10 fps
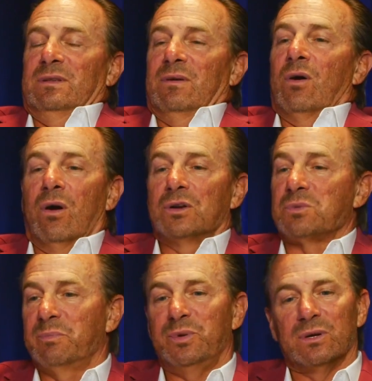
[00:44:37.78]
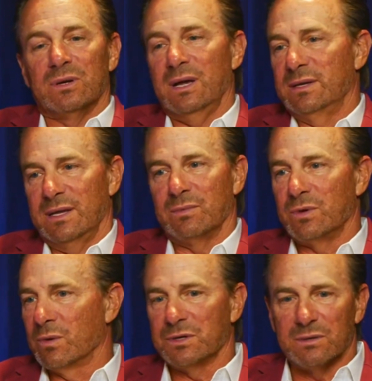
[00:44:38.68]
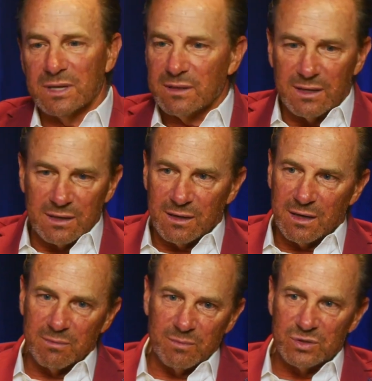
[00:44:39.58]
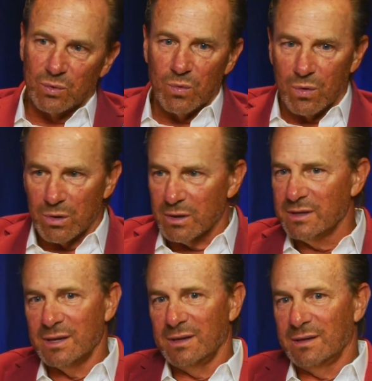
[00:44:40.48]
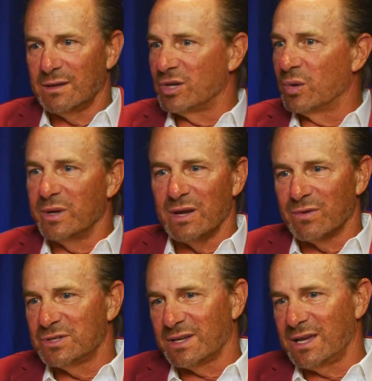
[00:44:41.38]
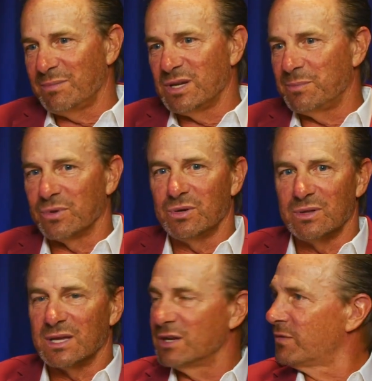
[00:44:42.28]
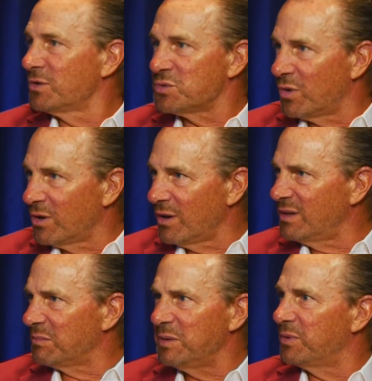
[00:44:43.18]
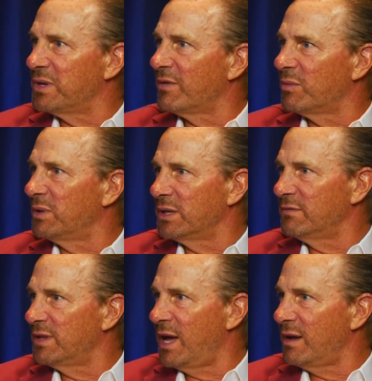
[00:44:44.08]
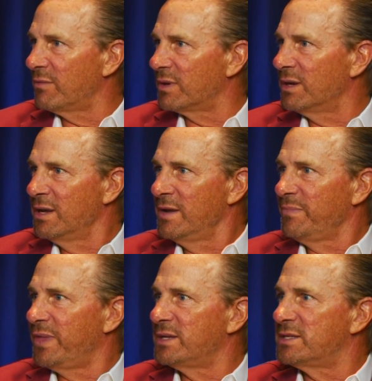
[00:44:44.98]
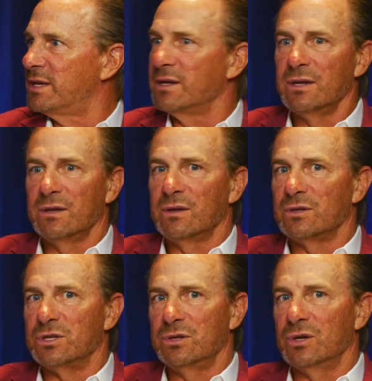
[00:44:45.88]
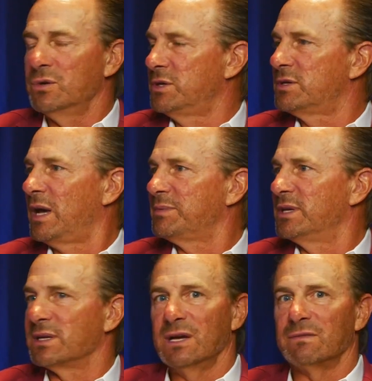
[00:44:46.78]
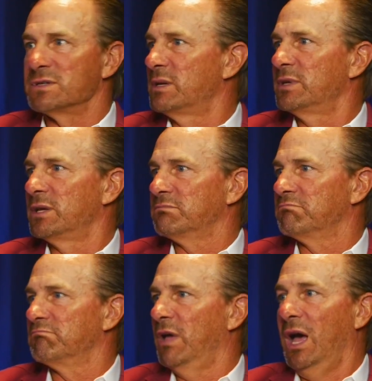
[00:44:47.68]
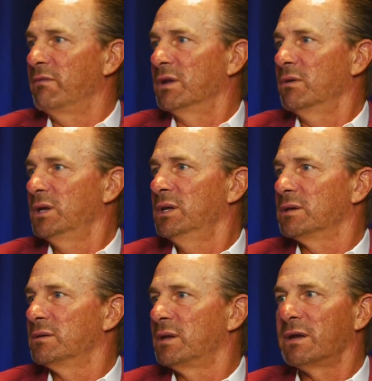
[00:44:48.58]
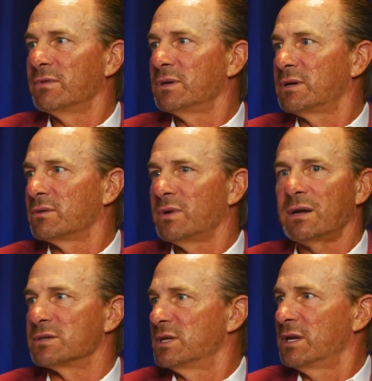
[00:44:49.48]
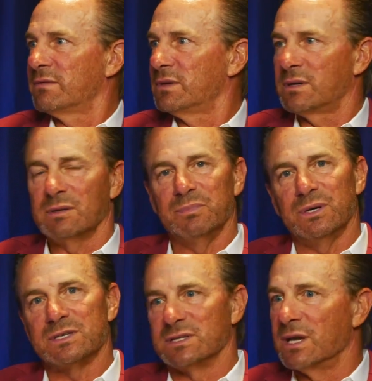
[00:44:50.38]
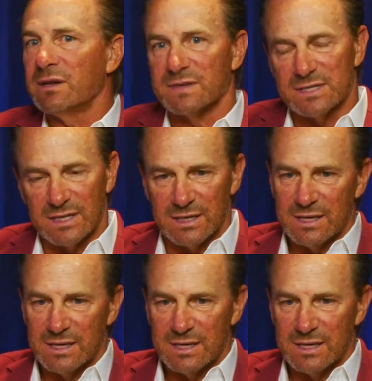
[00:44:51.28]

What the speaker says: Our hearts were pure, and we weren't doing anything untoward. You know, we never kept up with who the givers were. I think people never believed that when they'd say, who are your top 10 givers? And I'd be like, I have no idea. I never look at the records. I never look at the books. None of us did.